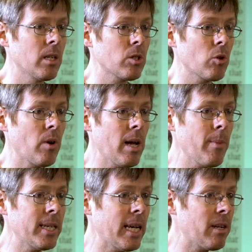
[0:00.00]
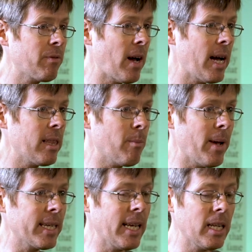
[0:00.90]
So Graham identified the
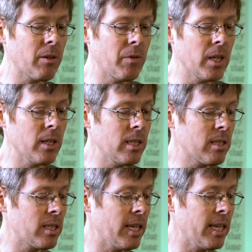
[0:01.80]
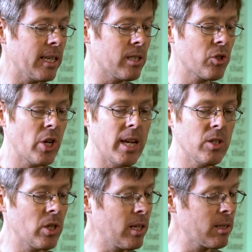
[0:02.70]
magnetic field he's seeing is
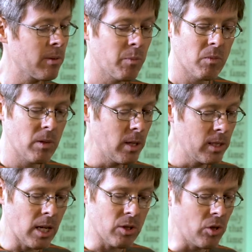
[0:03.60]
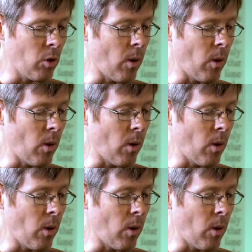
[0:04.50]
changing, doesn't know